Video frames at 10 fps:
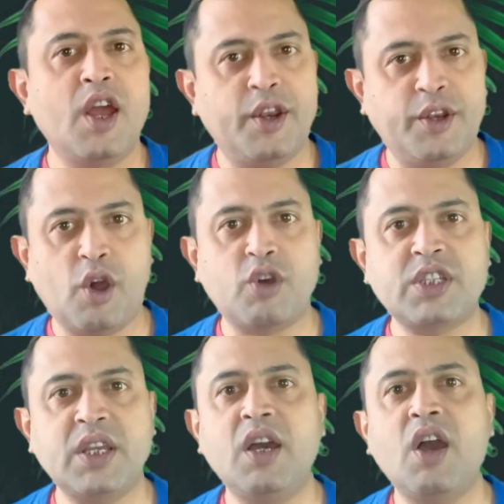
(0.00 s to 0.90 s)

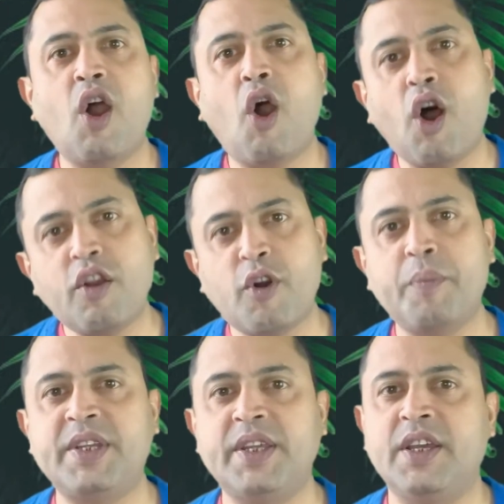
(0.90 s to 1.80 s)
Nausea or
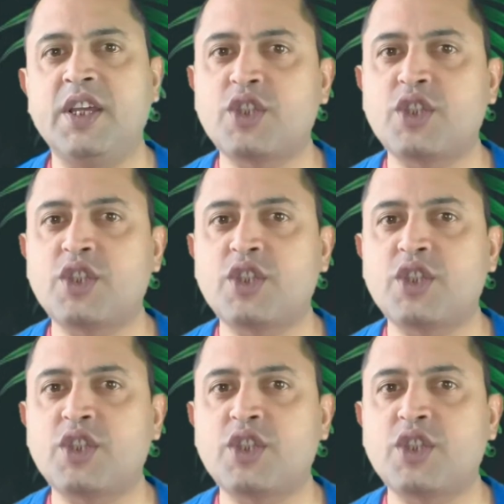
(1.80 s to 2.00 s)
vomiting